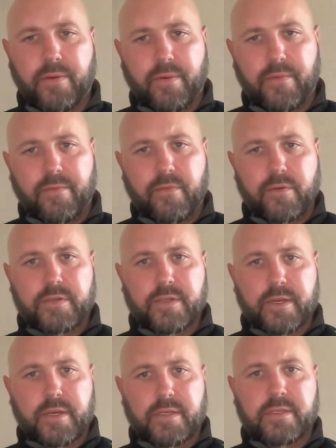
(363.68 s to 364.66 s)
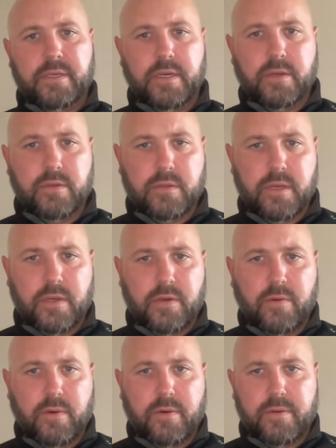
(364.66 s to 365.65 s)
or reinforcing like a skill that
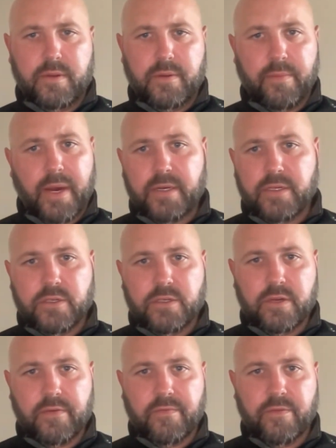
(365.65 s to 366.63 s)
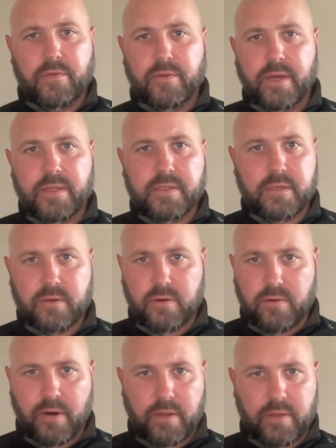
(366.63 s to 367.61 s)
you want to imagine yourself doing that skill
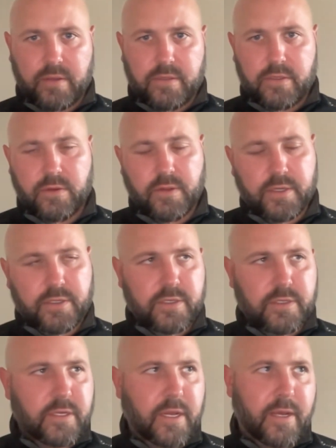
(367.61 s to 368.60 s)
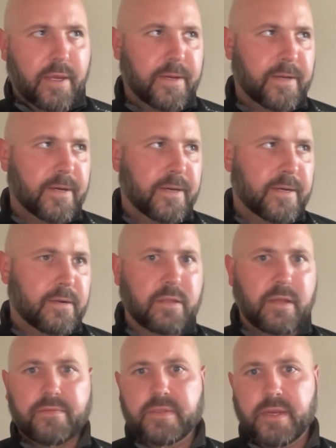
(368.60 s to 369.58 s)
correctly. So let's just take
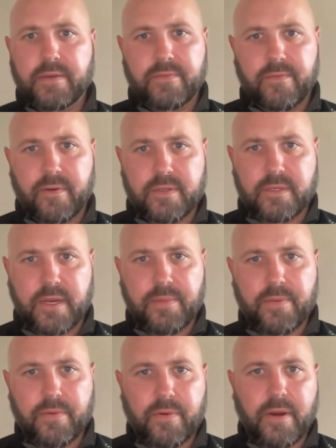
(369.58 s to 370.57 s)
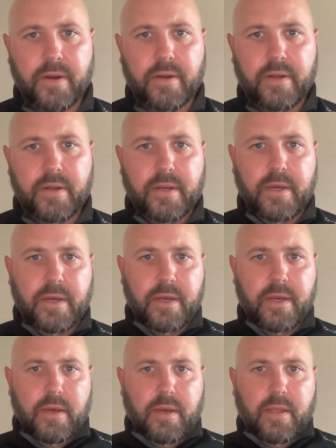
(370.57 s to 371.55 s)
glove saves, for example, right?
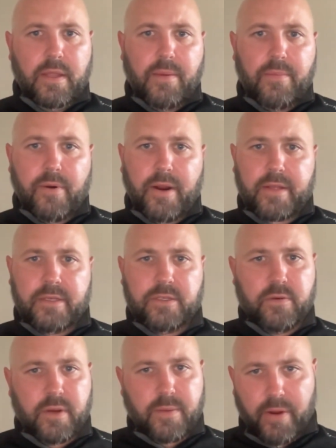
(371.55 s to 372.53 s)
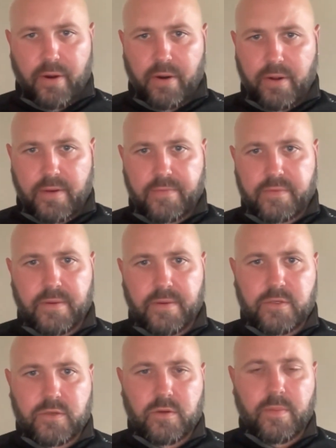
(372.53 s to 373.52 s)
That practice, you want to get better at glove
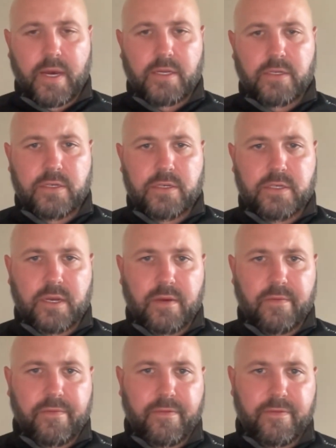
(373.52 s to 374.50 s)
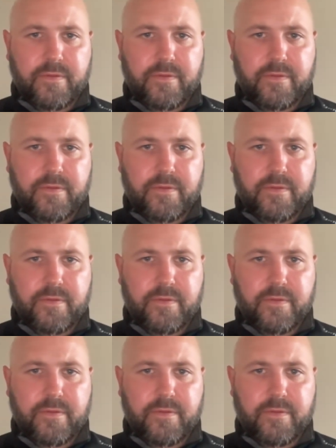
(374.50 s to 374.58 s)
saves. So imagine yourself,